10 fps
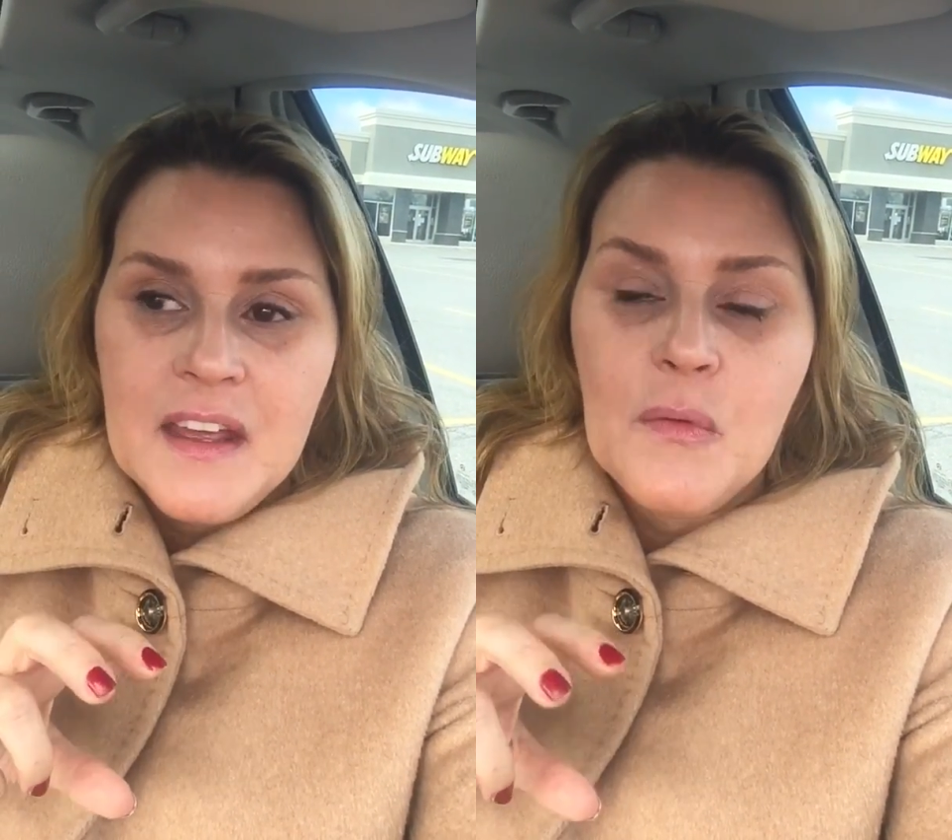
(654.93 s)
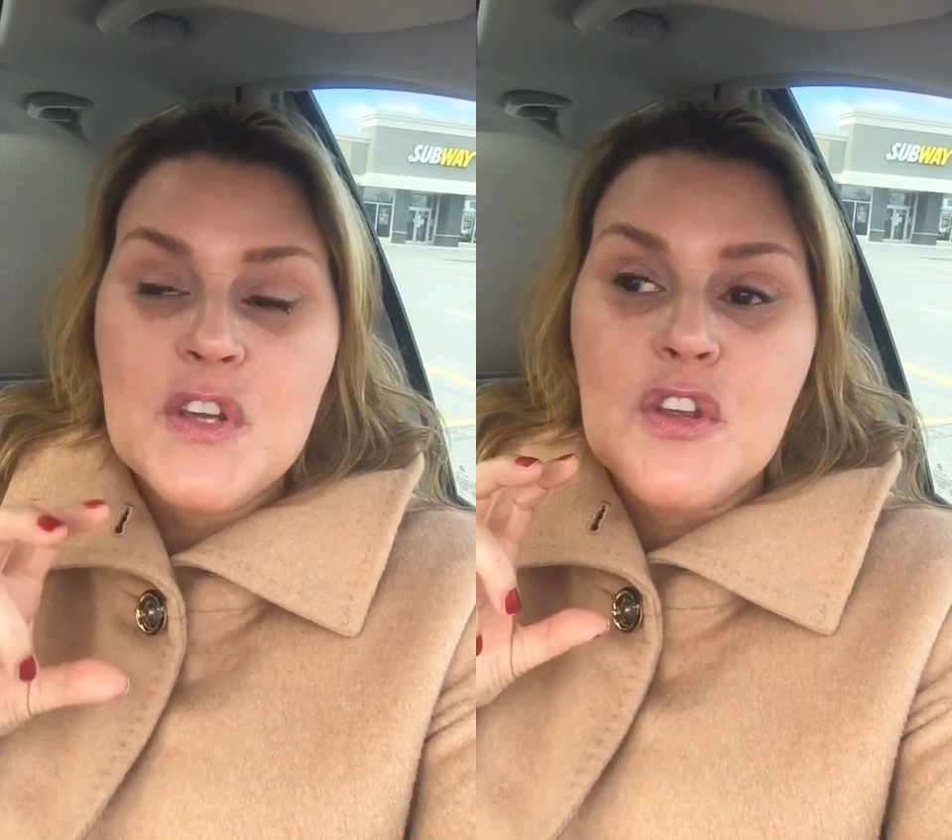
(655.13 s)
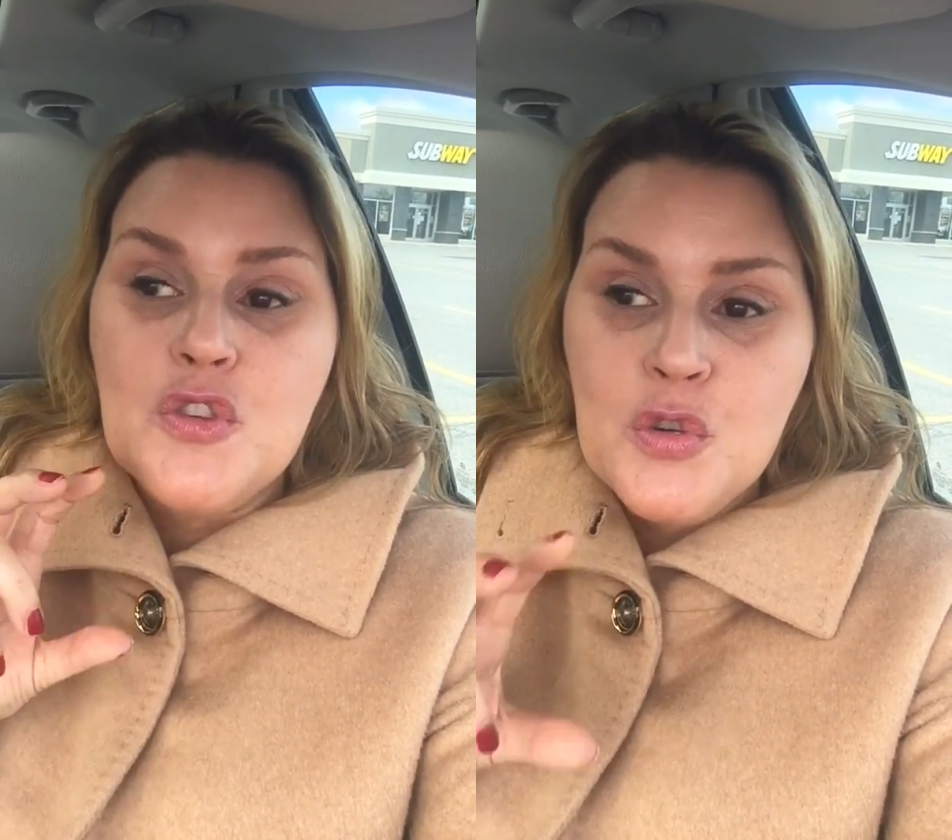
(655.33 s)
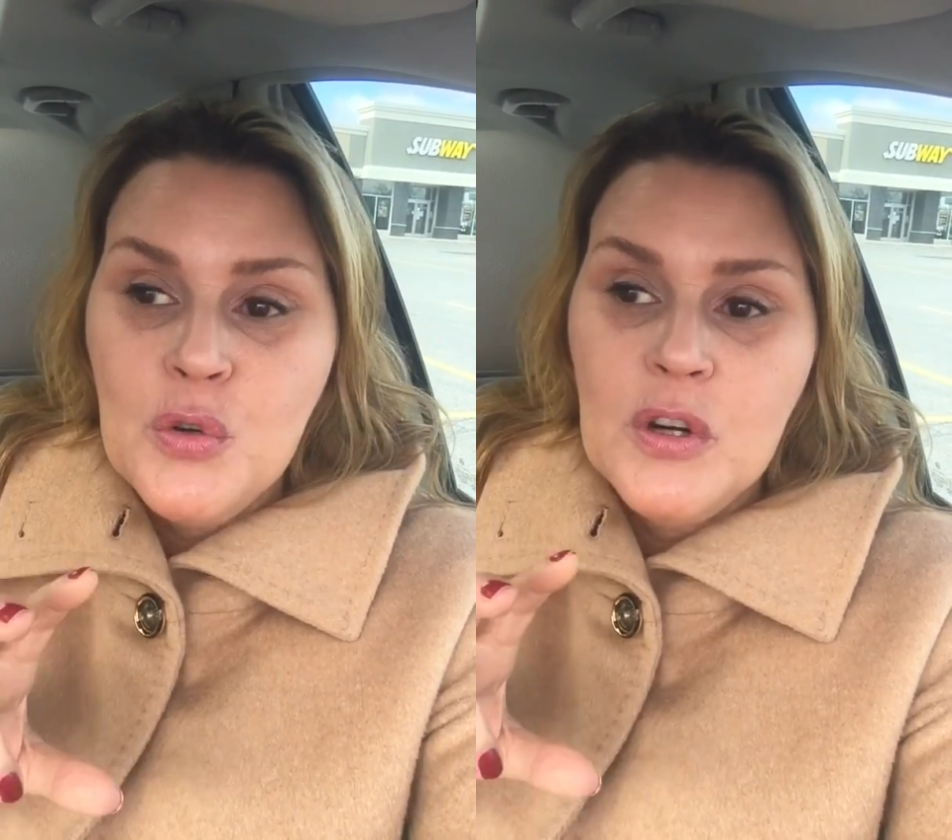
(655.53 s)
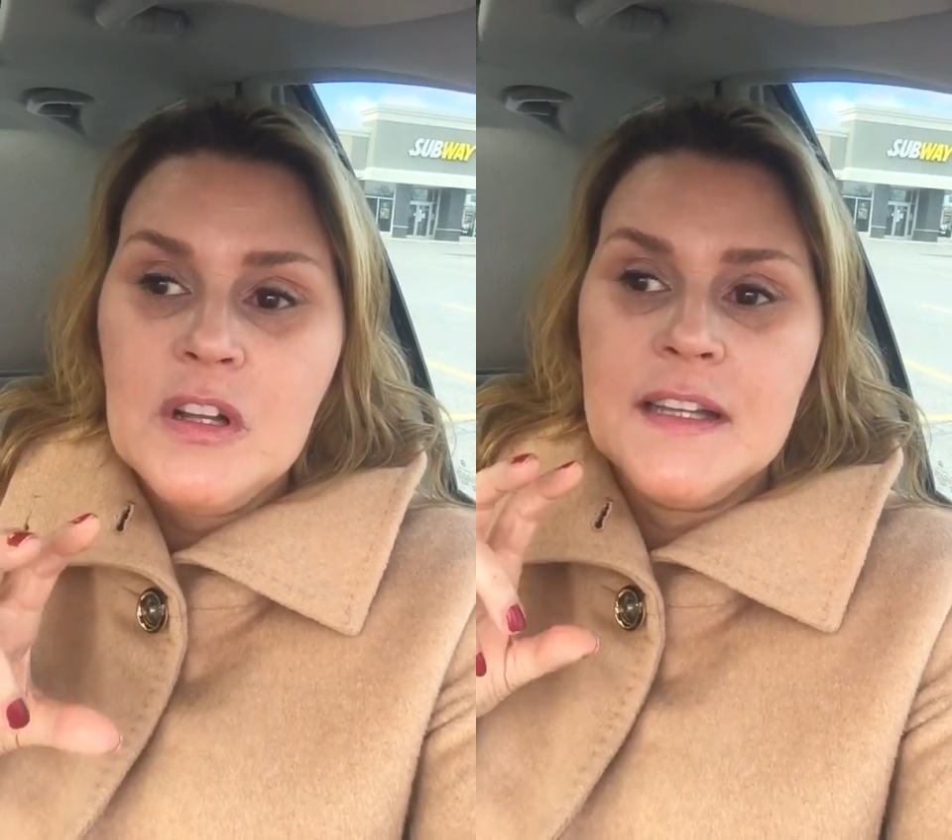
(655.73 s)
It was a
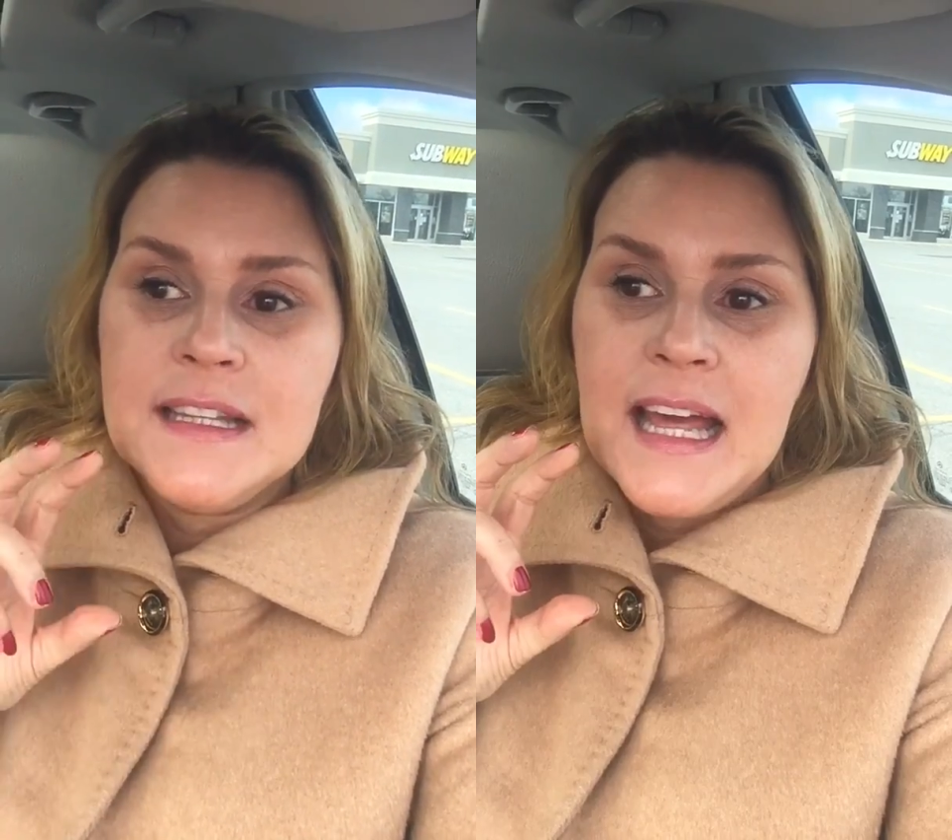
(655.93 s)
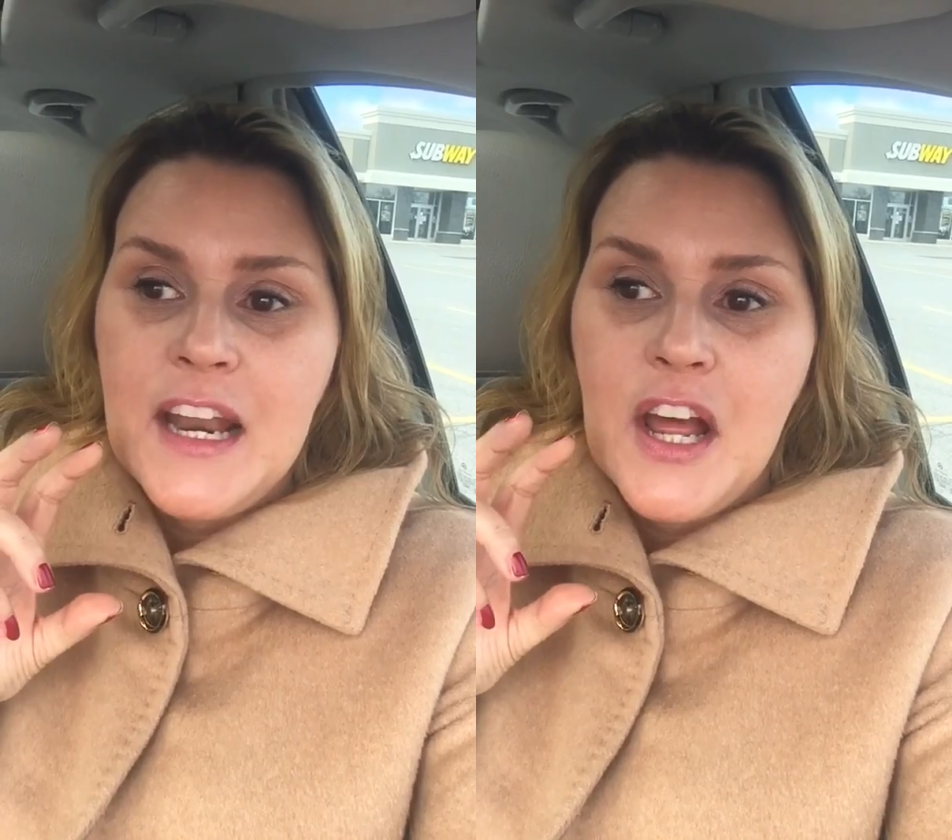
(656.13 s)
tool that